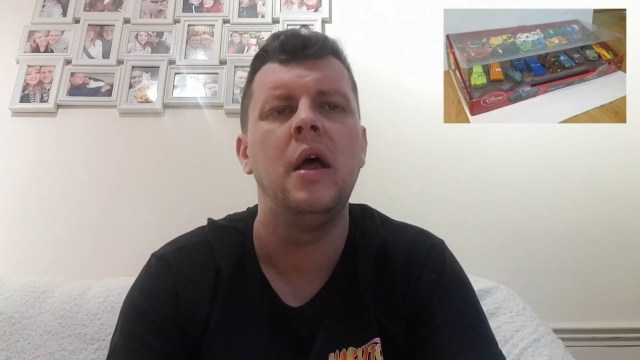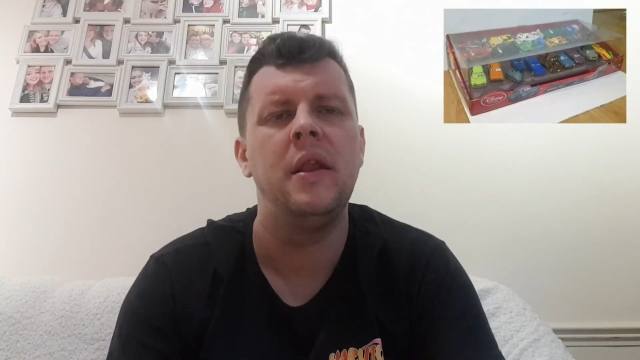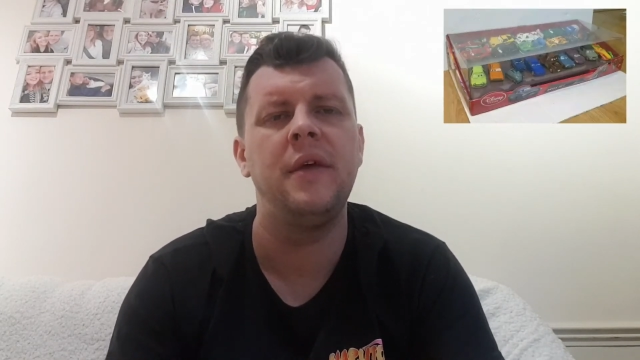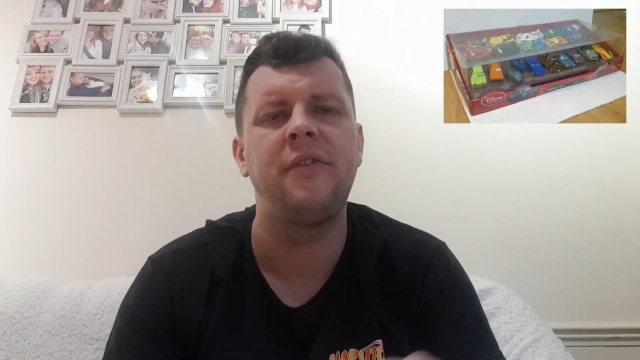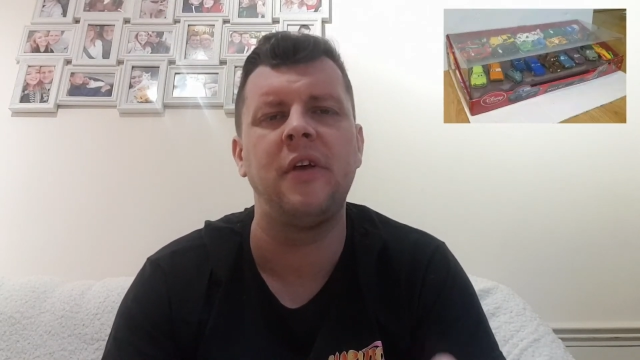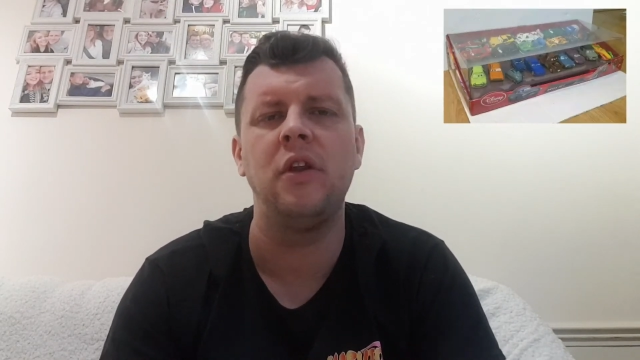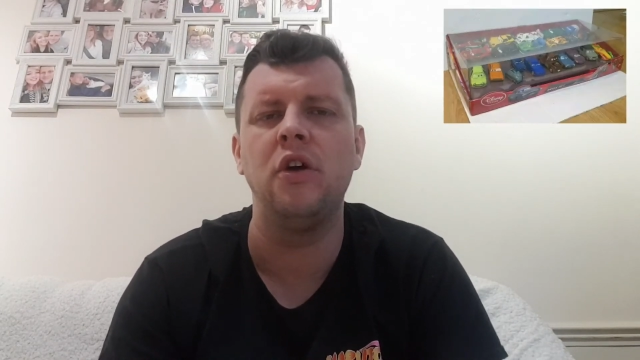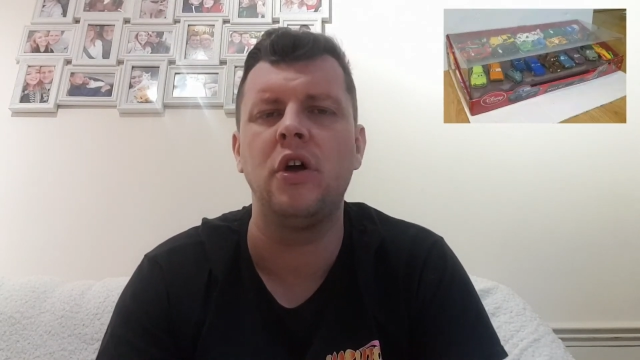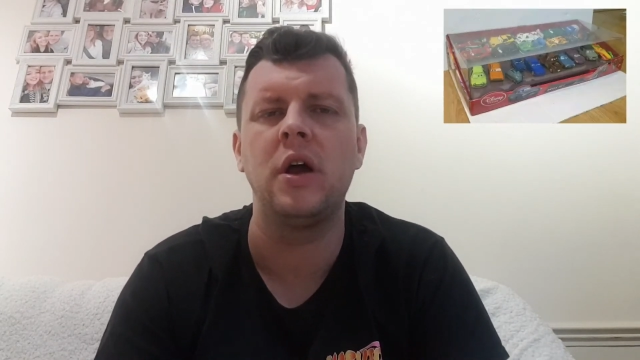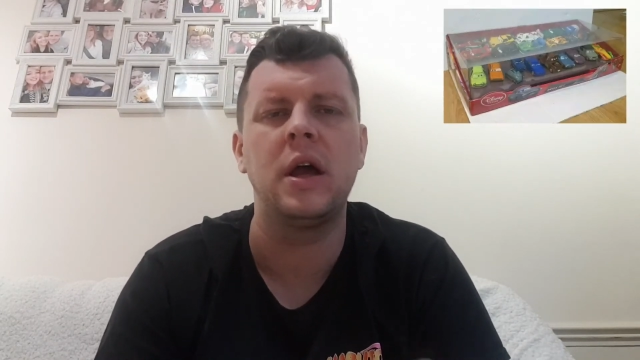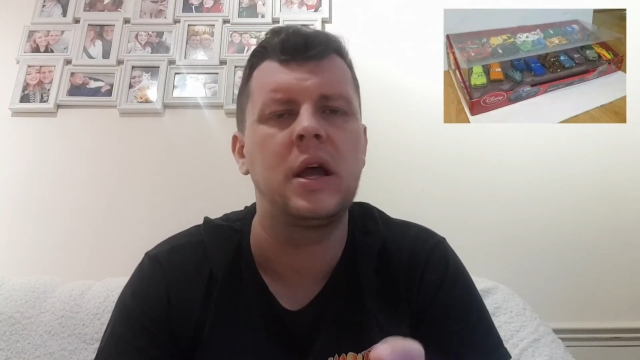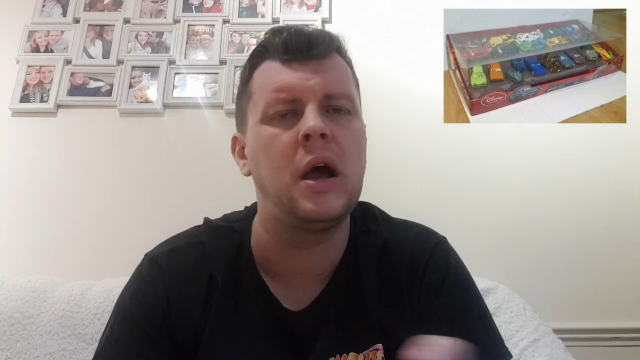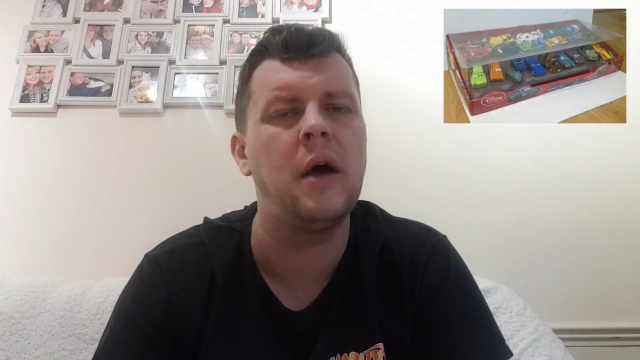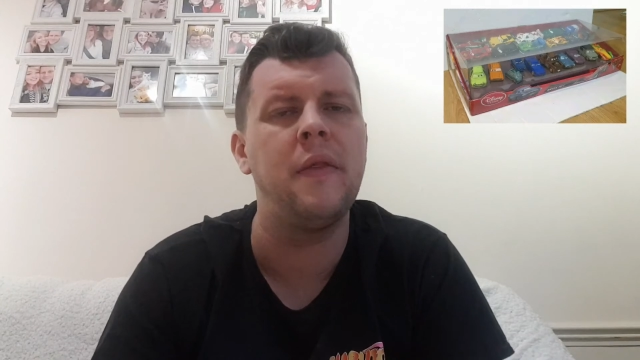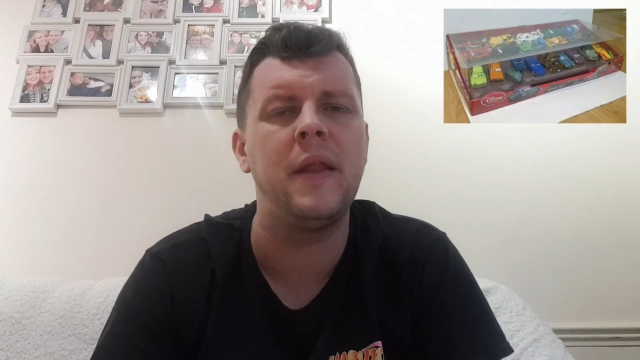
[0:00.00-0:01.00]
They said,
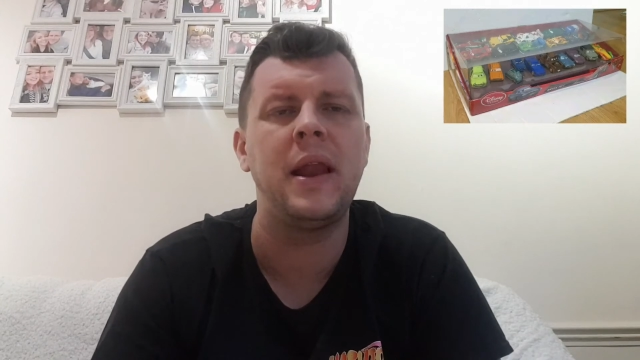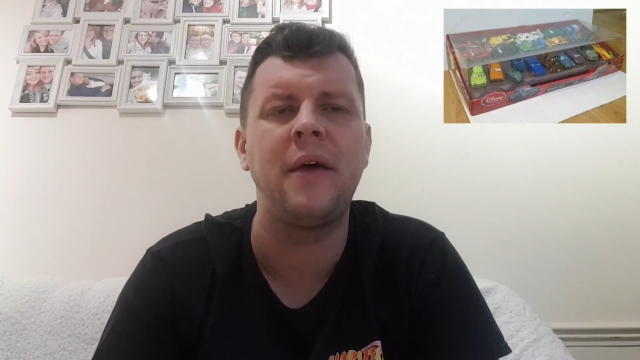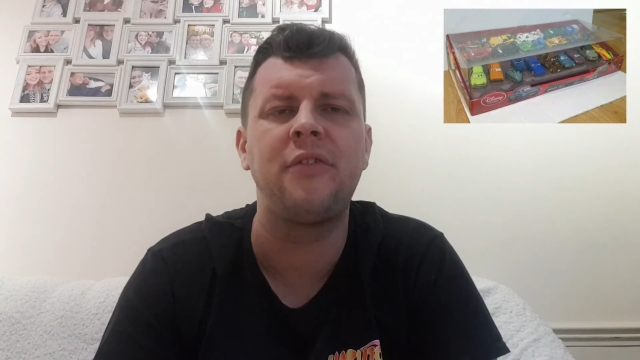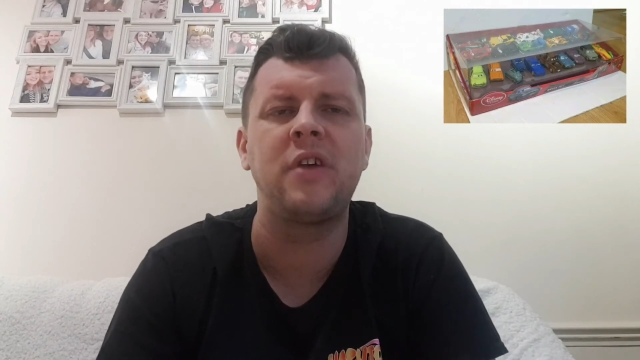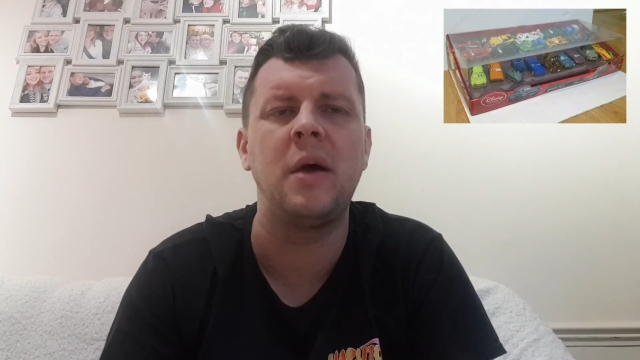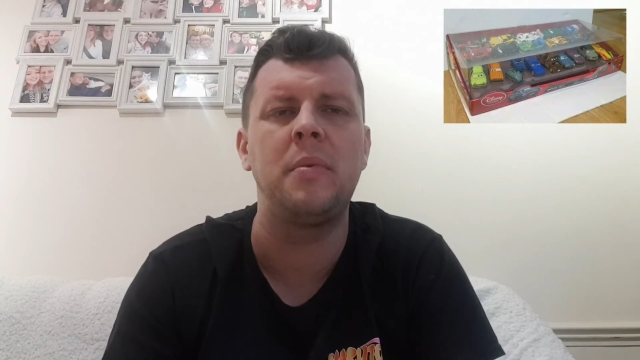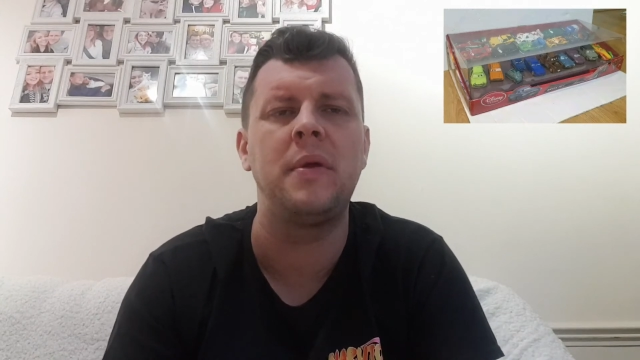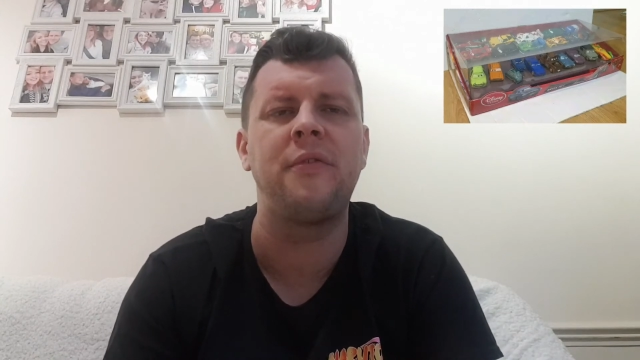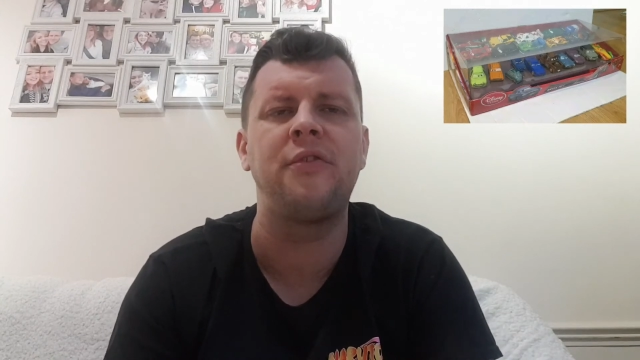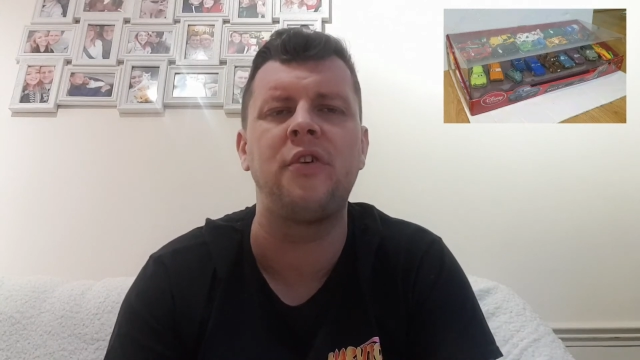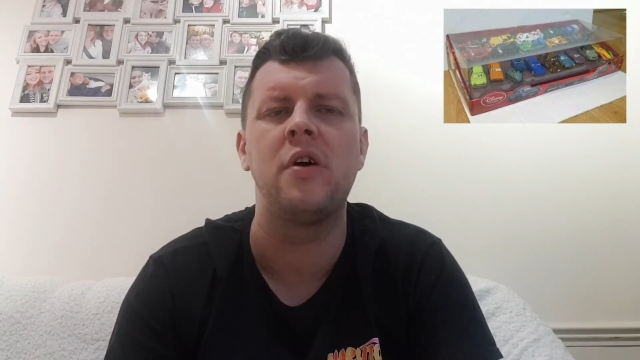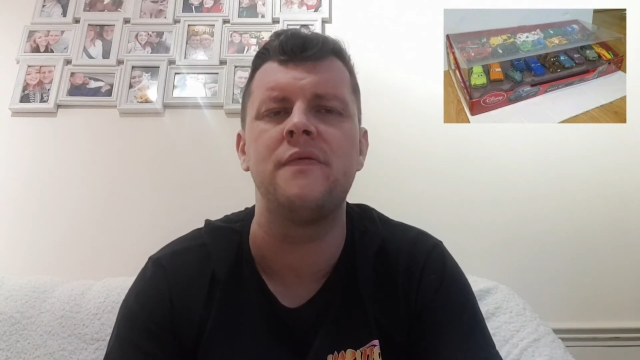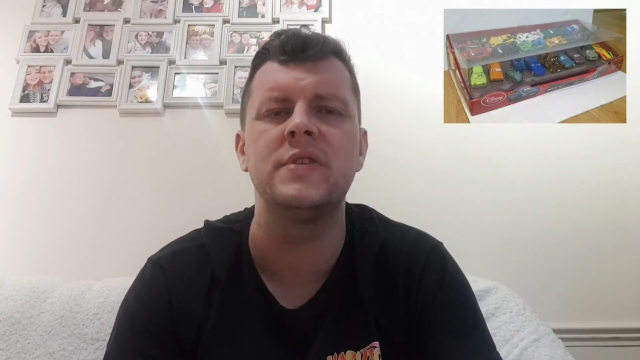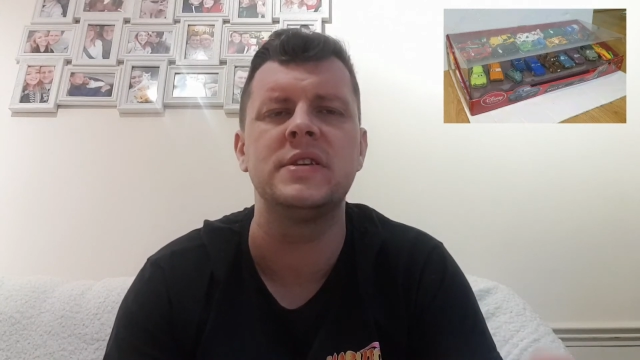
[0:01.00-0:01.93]
look, the last couple have sold